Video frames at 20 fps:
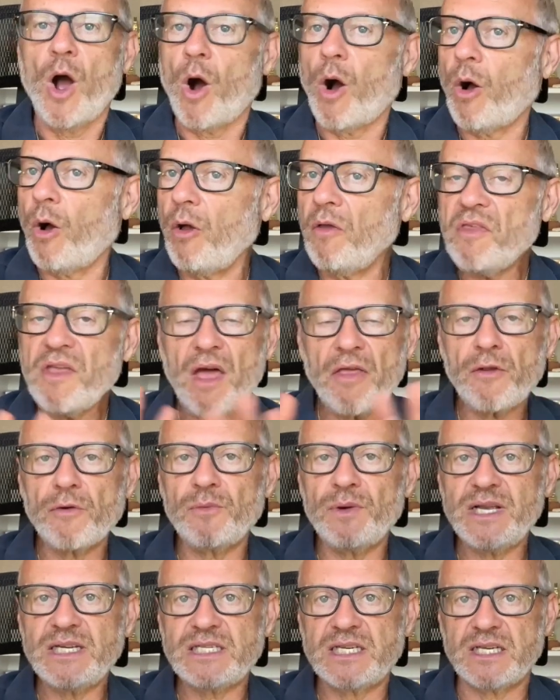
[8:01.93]
All the other
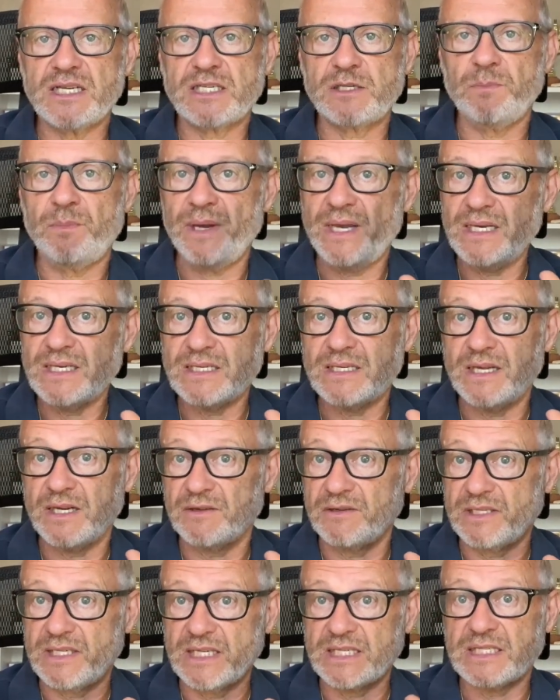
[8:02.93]
racists base
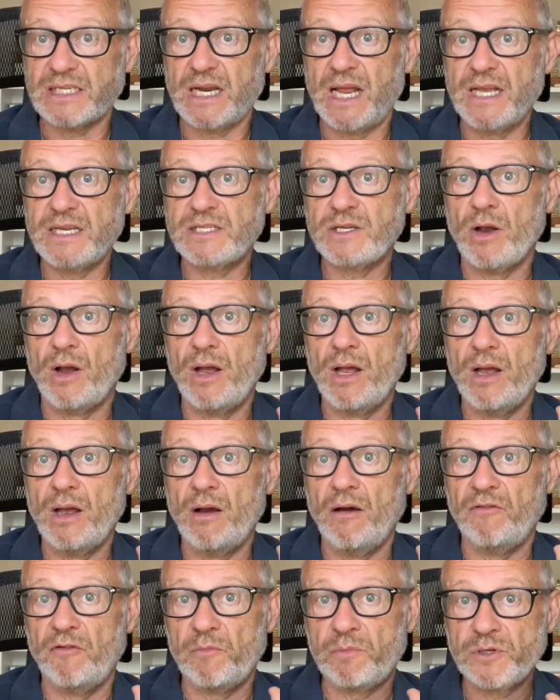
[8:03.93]
their dislikes
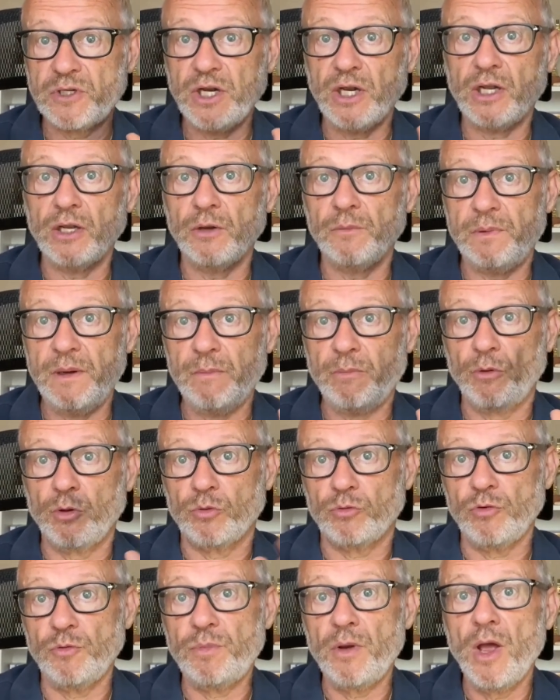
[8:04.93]
of a particular people
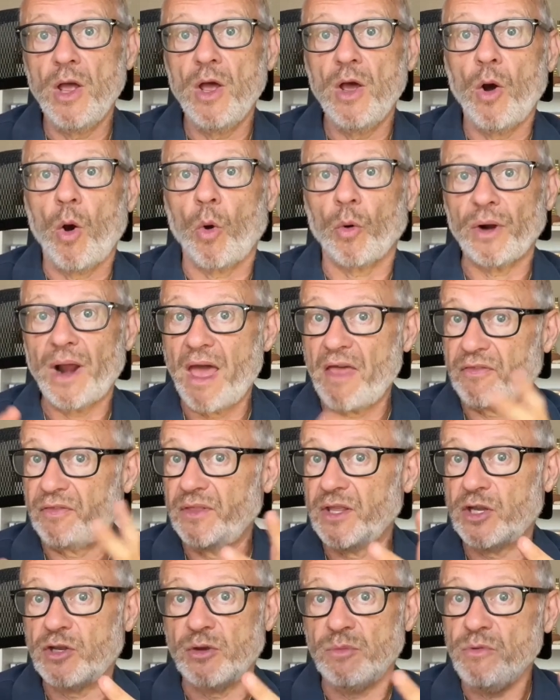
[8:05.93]
group or
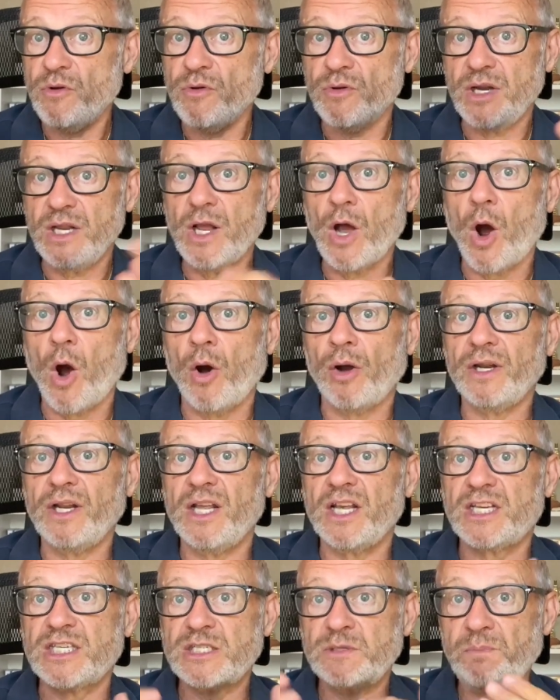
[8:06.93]
ethnic community on
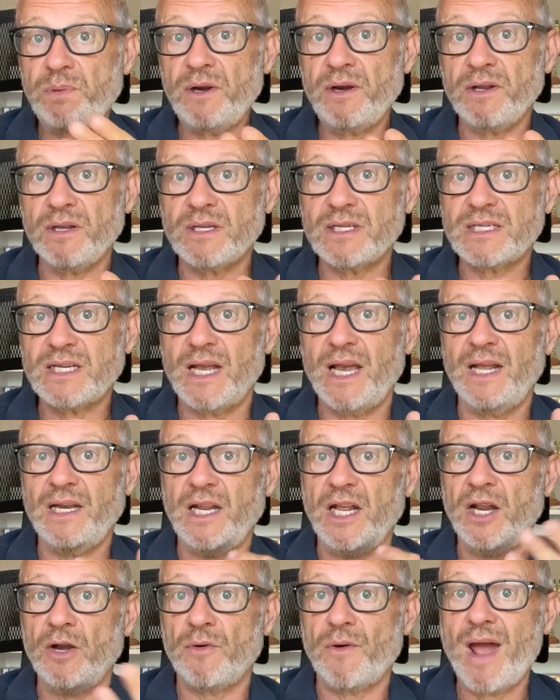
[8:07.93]
experience and
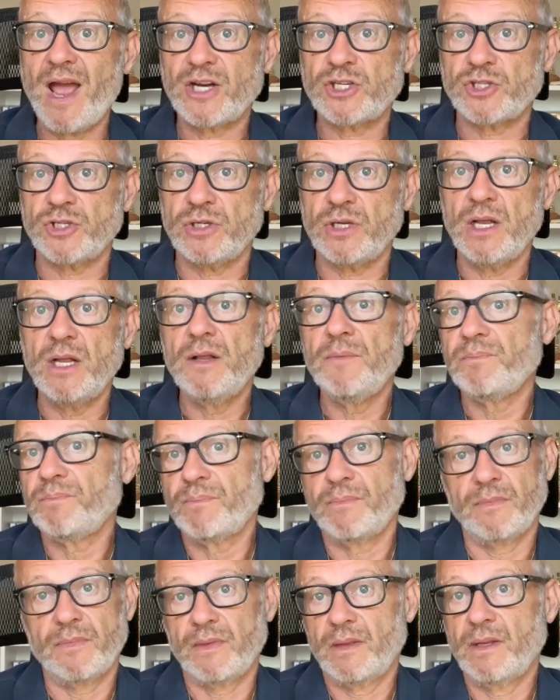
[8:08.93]
interaction,
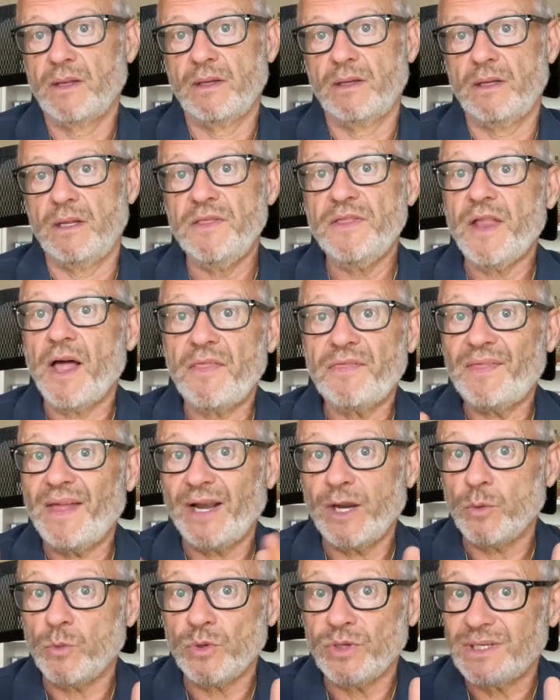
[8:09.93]
not that
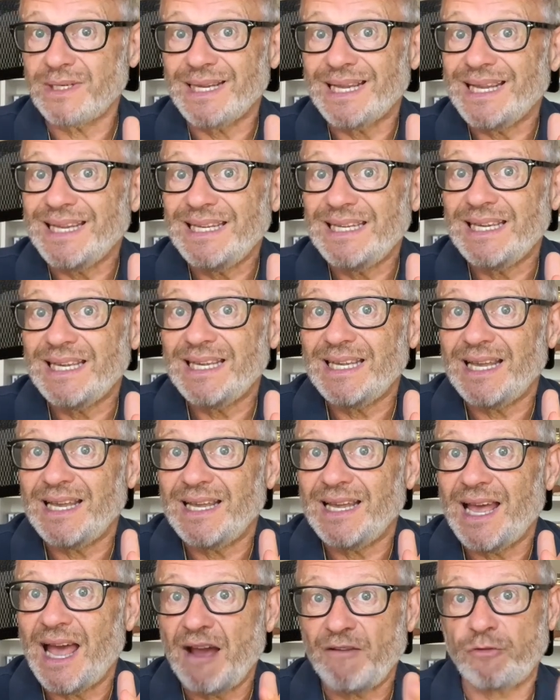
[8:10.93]
it would
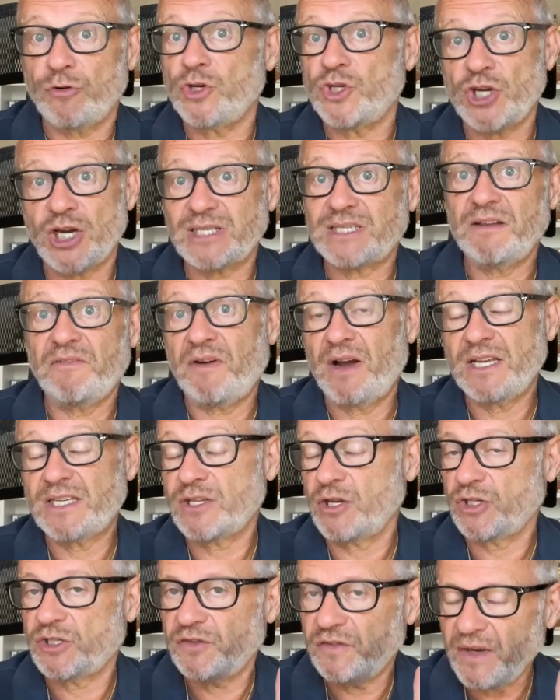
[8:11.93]
ever justify
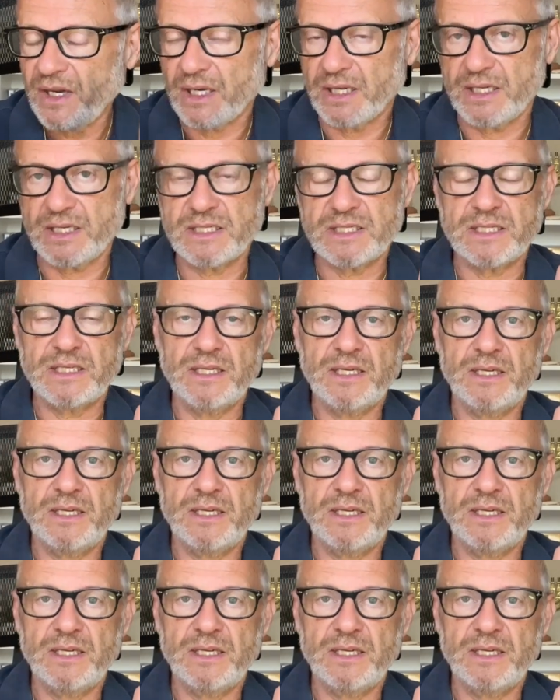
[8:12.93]
such feelings.